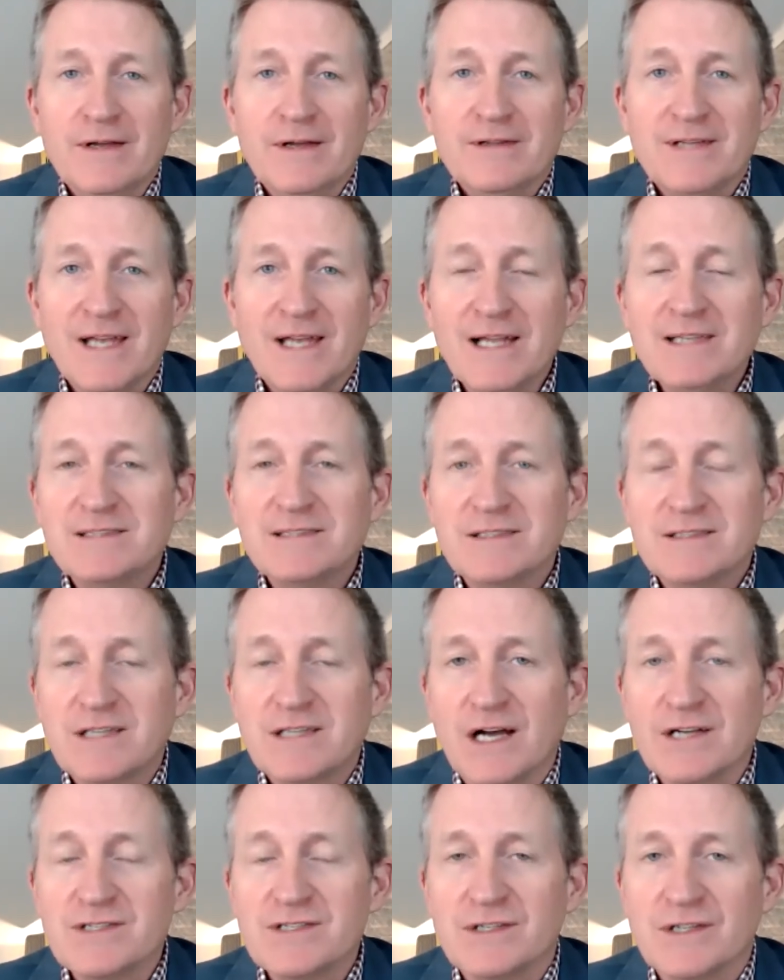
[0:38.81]
Today's
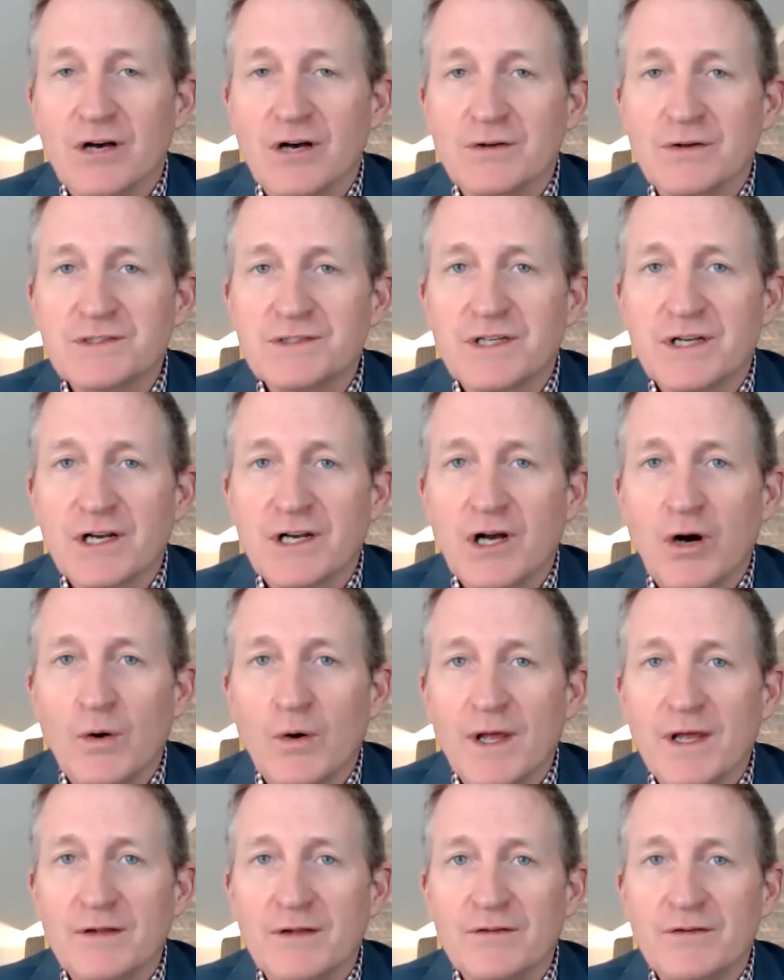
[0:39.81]
discussion, though, is going to go
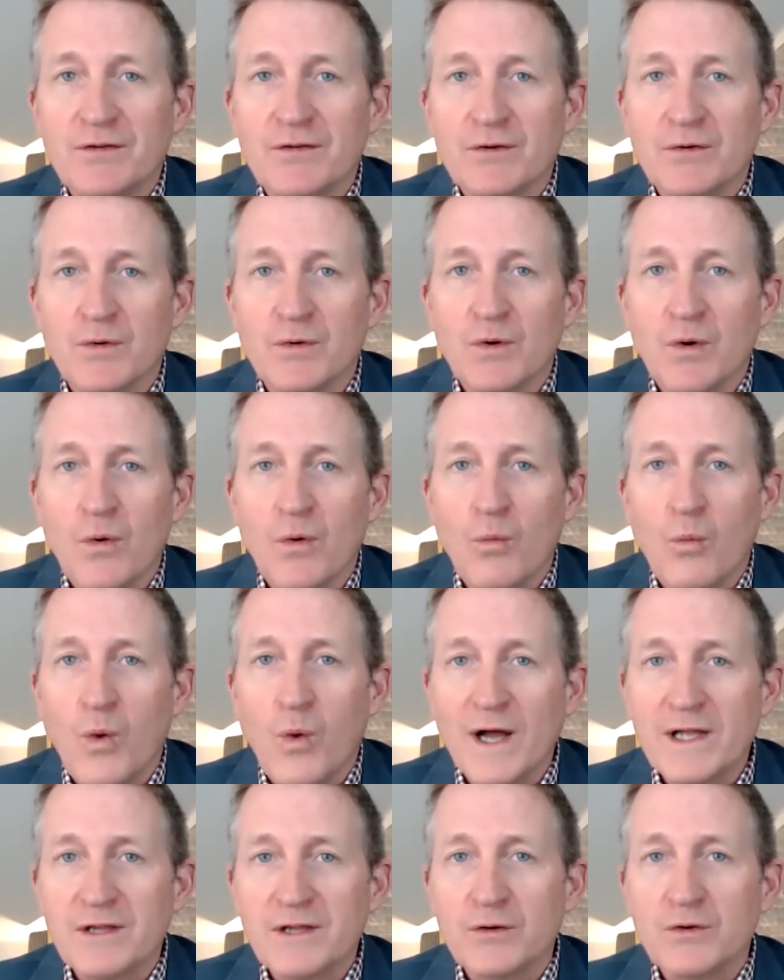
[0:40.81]
into
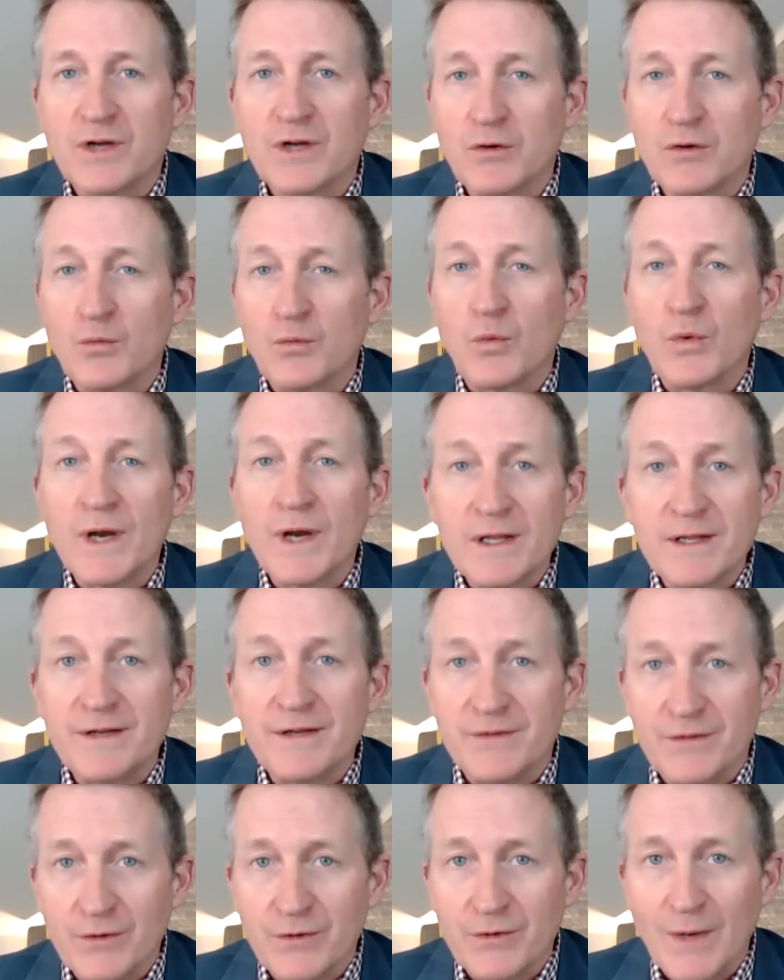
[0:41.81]
what you can really
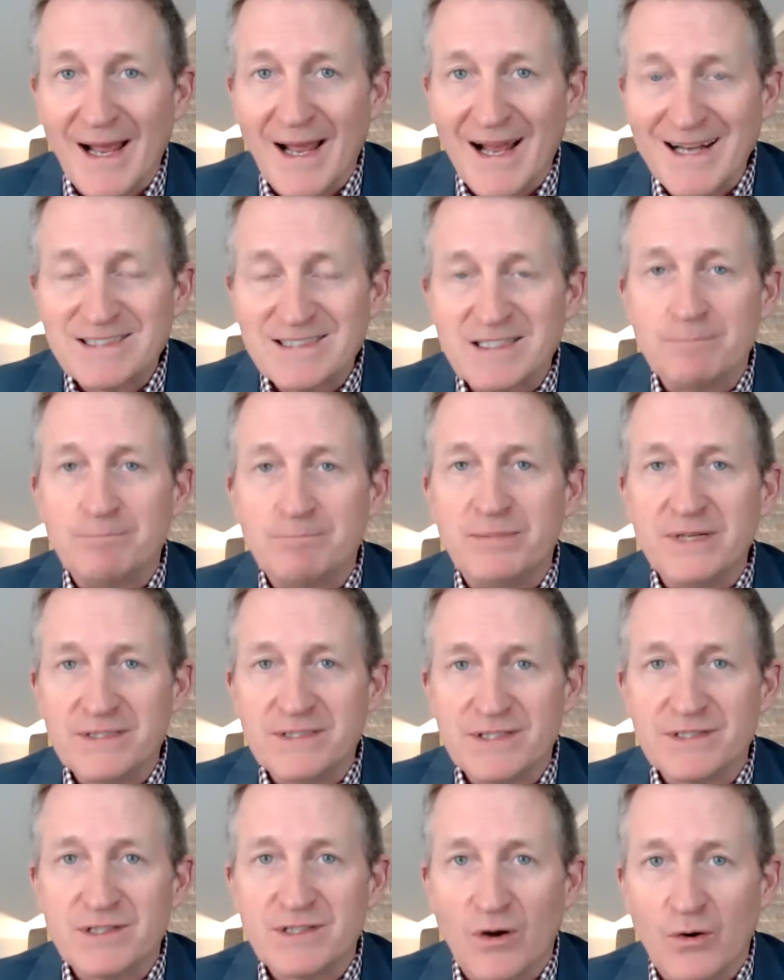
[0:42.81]
do as a
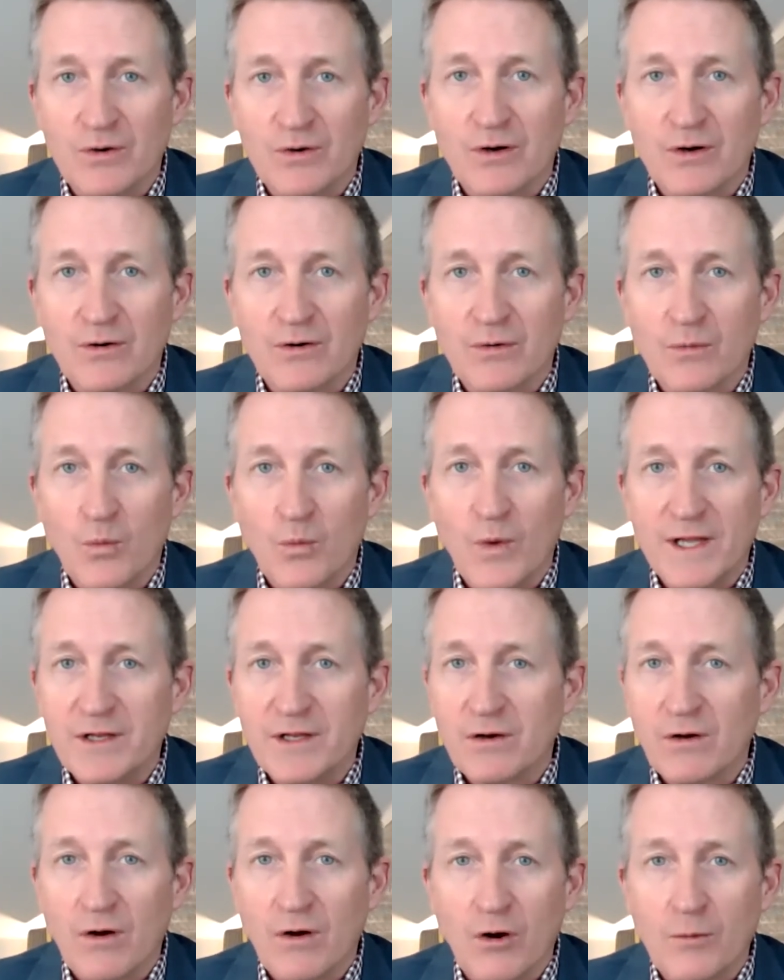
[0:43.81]
business owner when
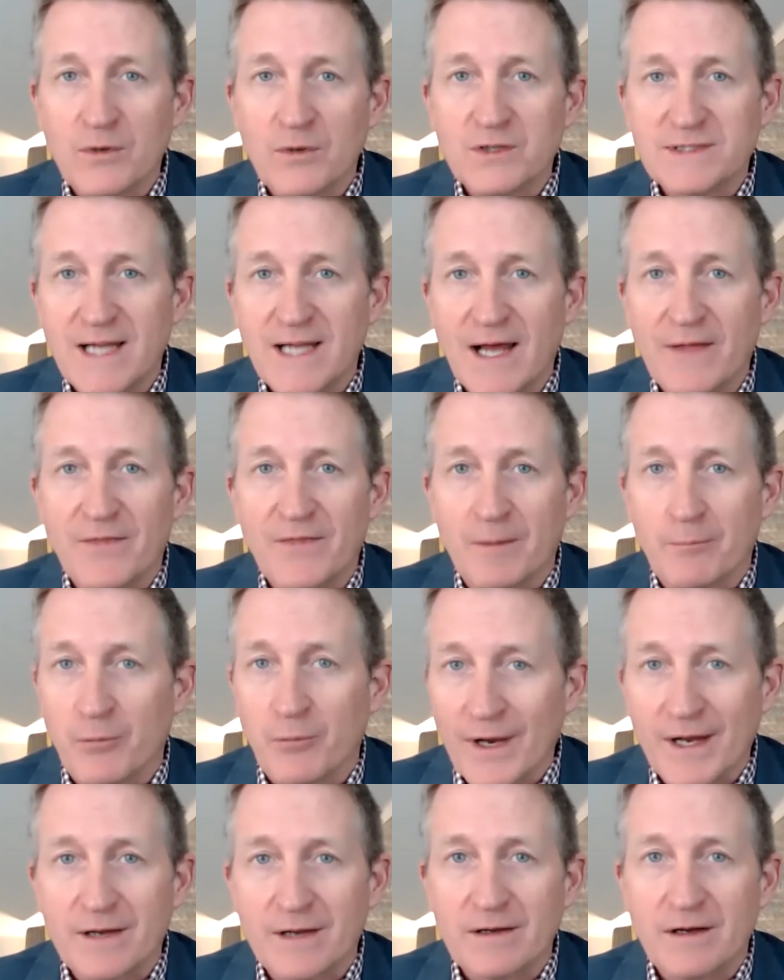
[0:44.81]
you're almost at the
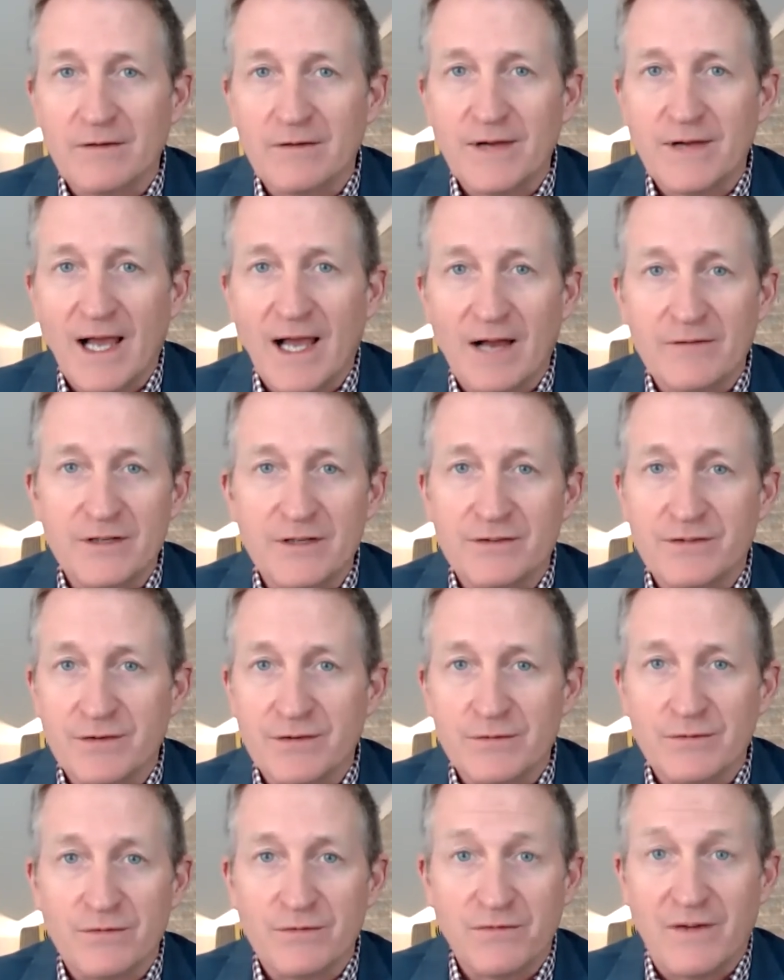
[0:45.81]
brink of having
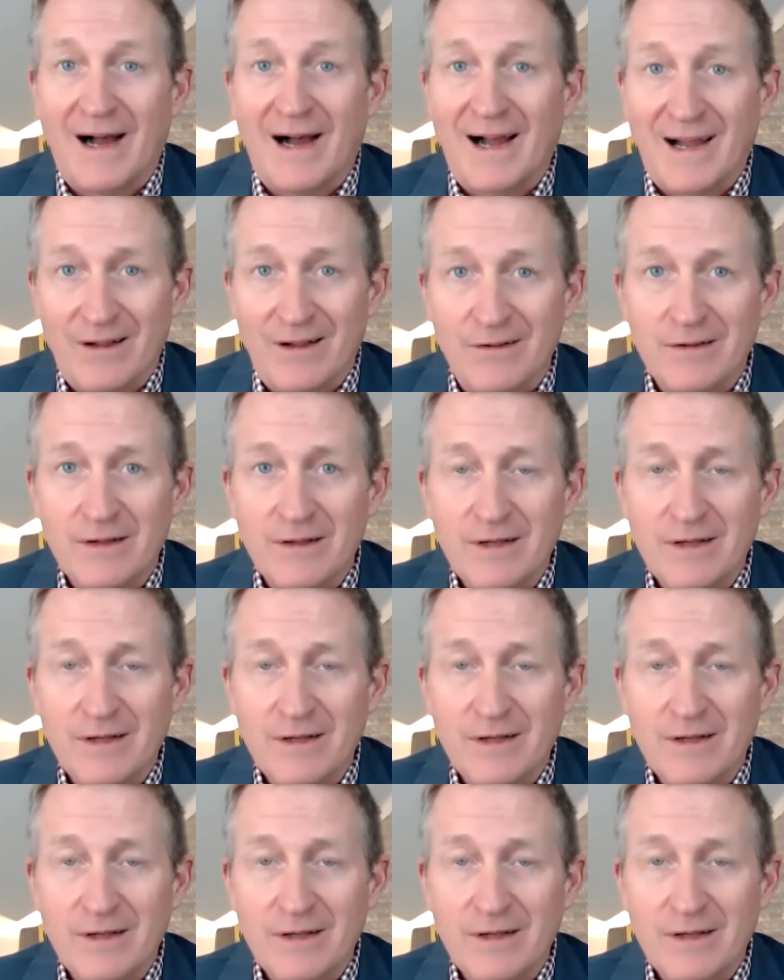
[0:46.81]
to file.